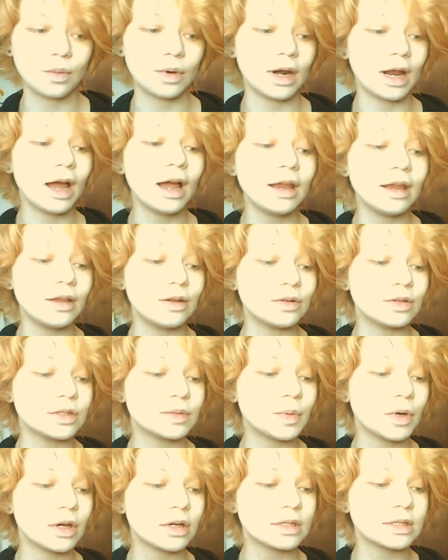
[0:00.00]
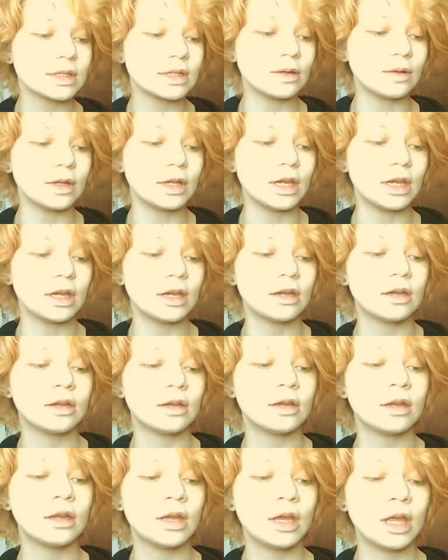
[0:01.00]
what I use personally
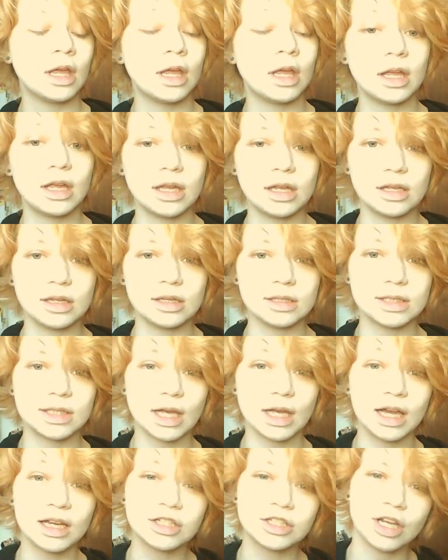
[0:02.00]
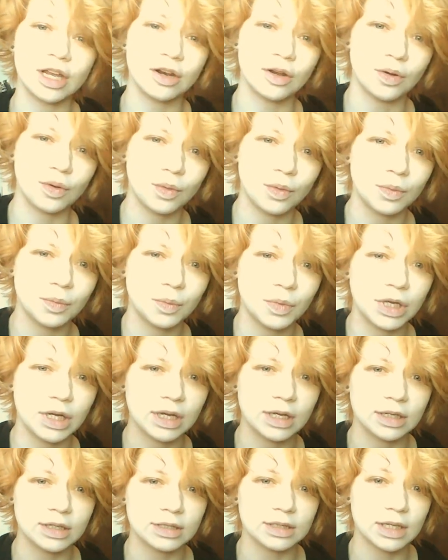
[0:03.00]
is eyeshadow,
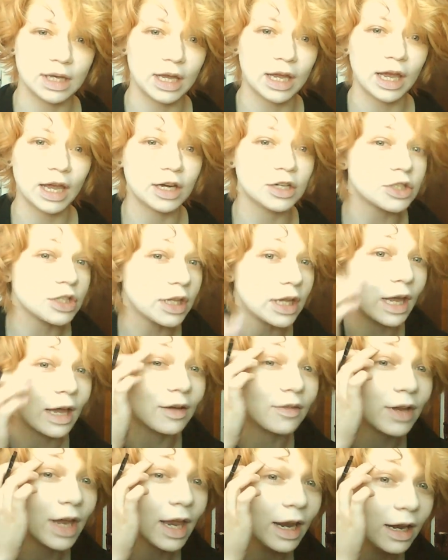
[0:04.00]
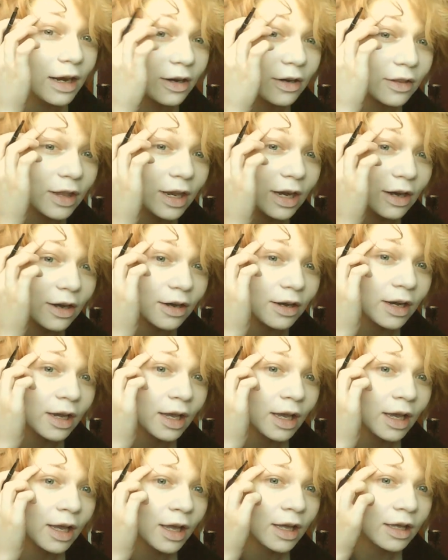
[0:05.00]
because I actually have hair there.
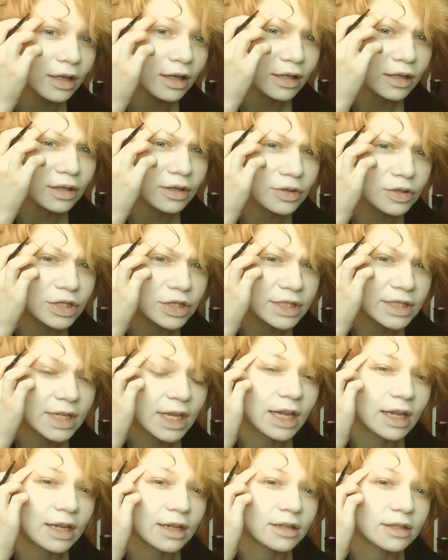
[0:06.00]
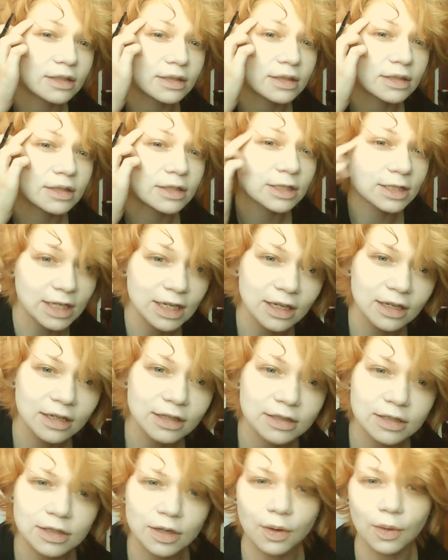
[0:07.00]
You just can't see it,
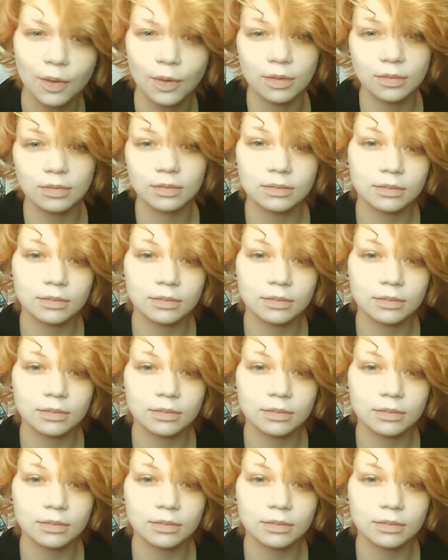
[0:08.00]
so that